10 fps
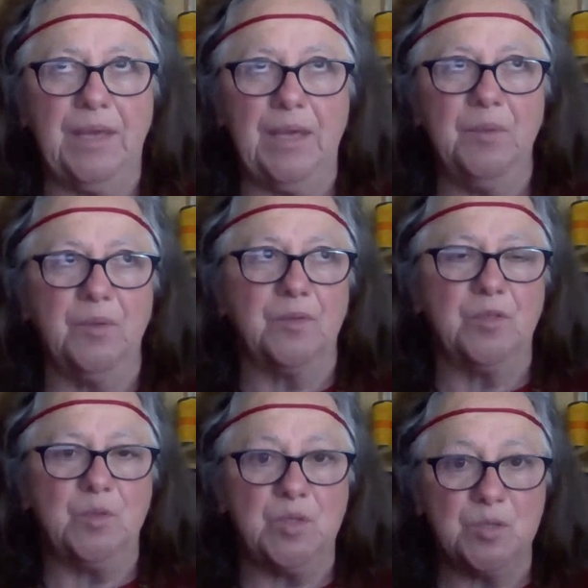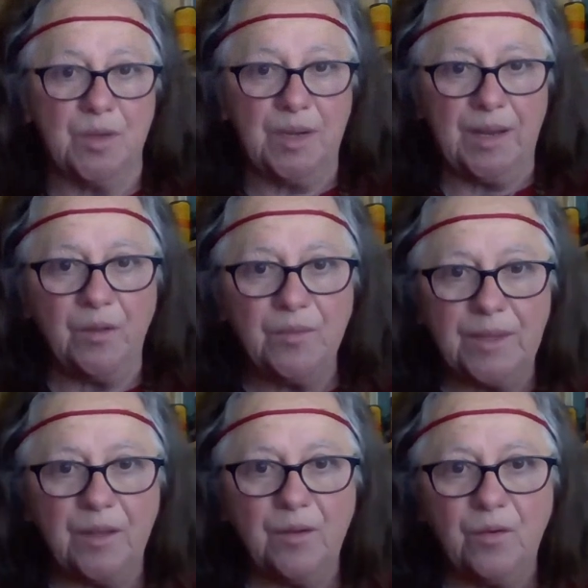able to sort out
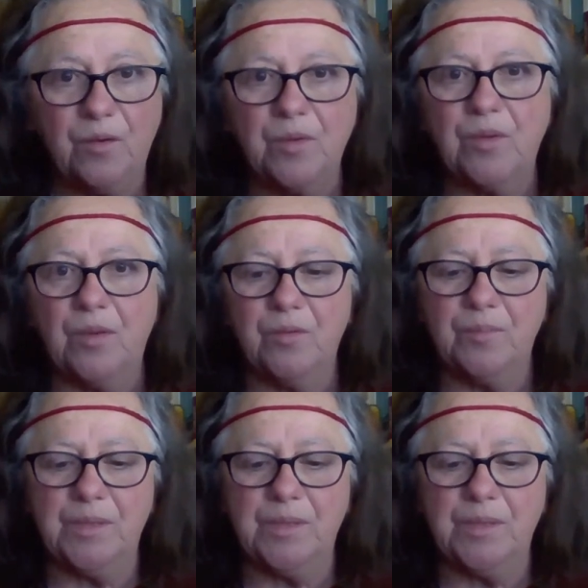that overload,